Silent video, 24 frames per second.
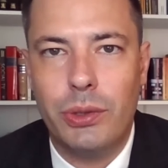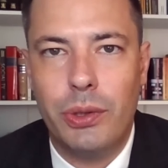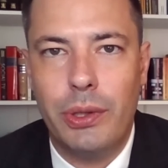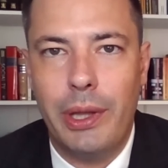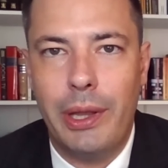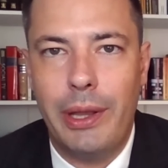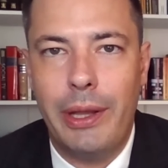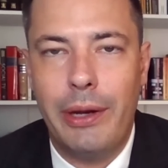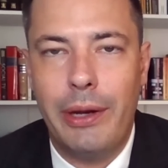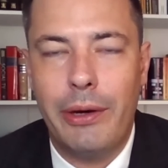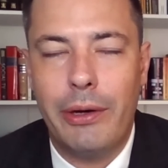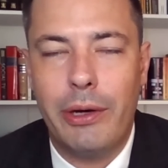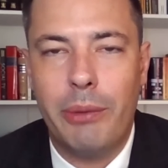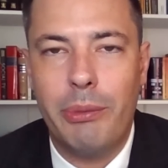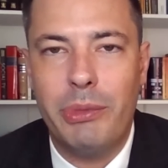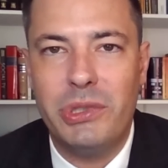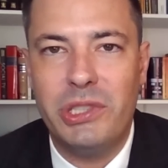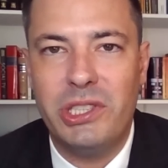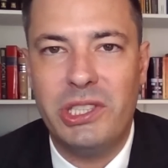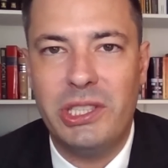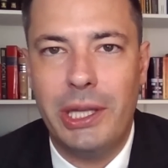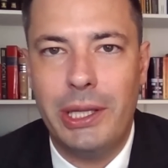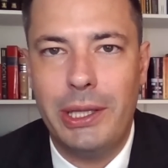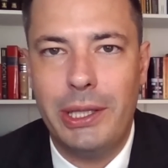or that they are going to be
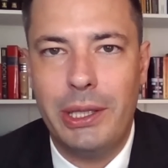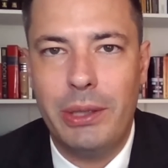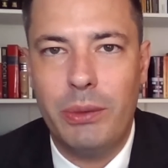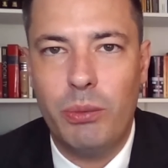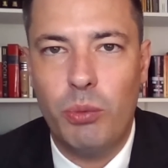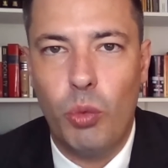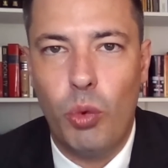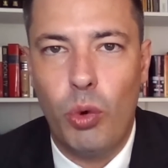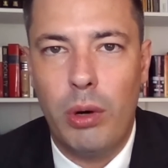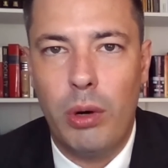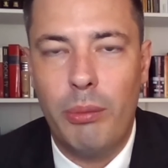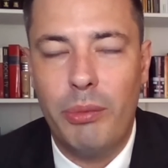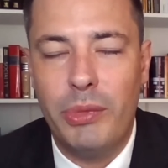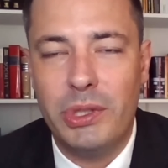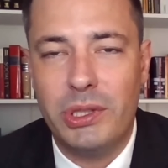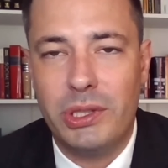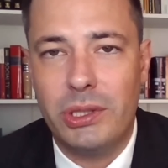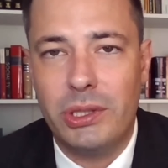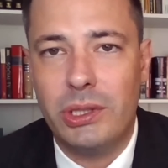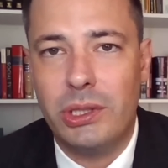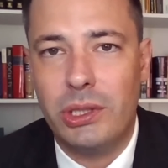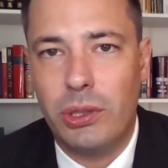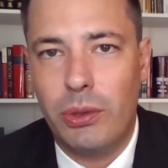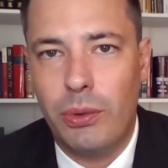sending more
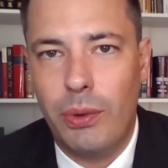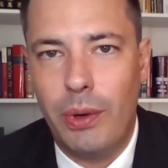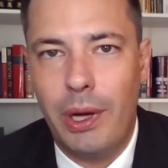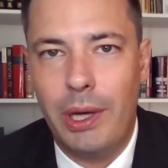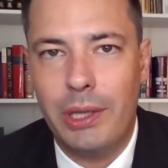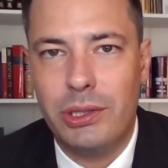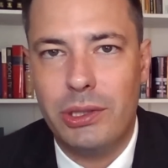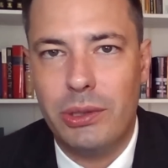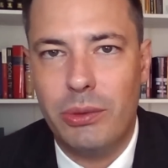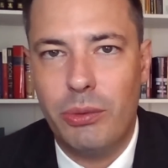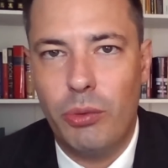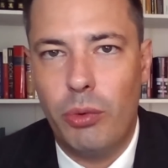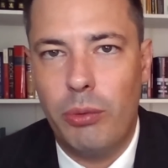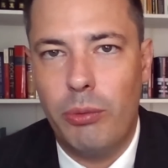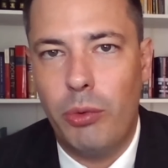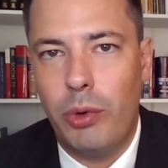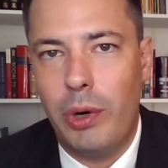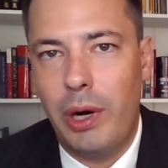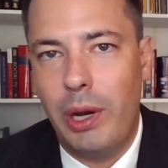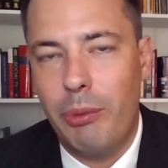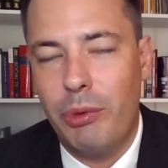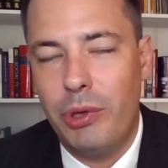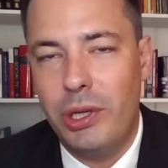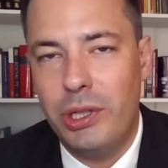missiles across or more
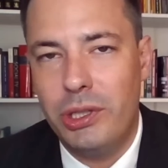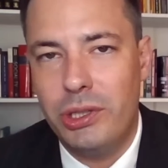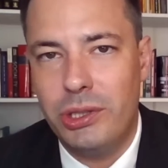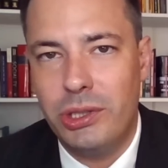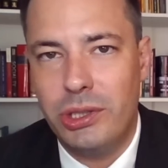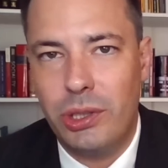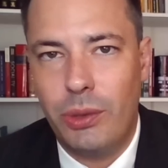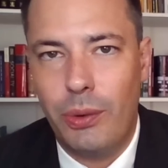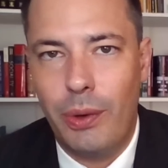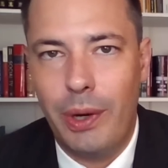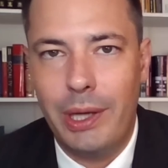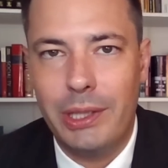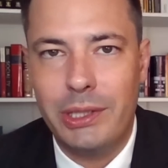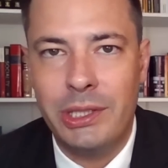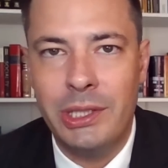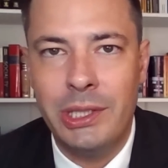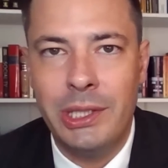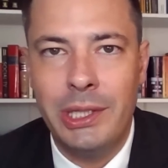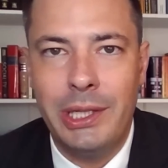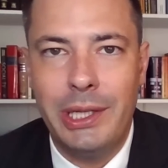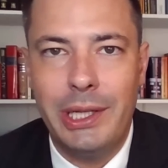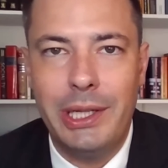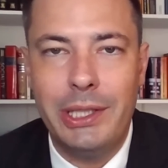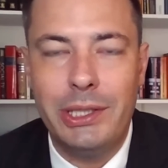ammunitions across
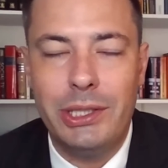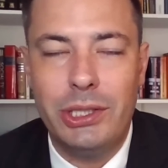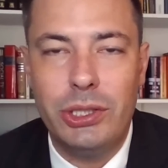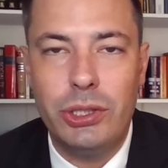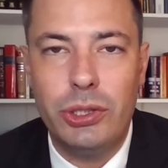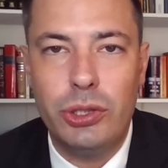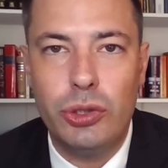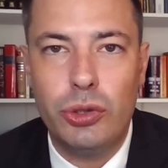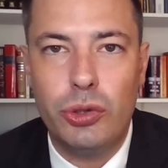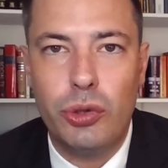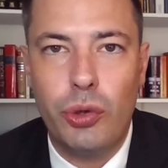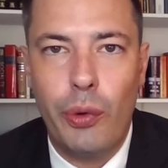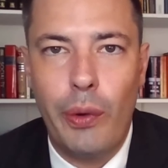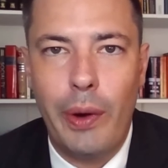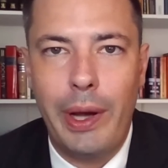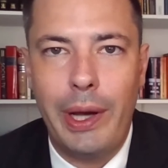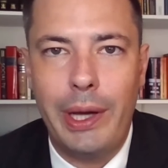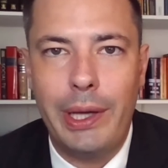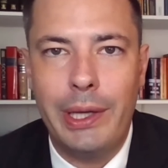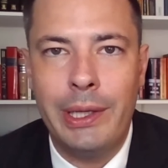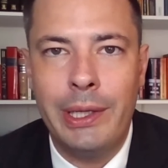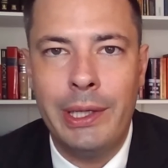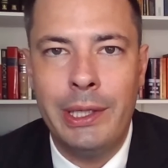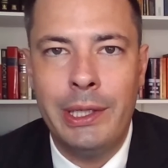into
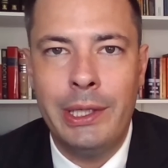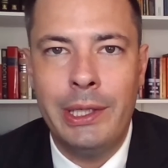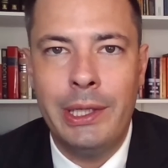Ukraine,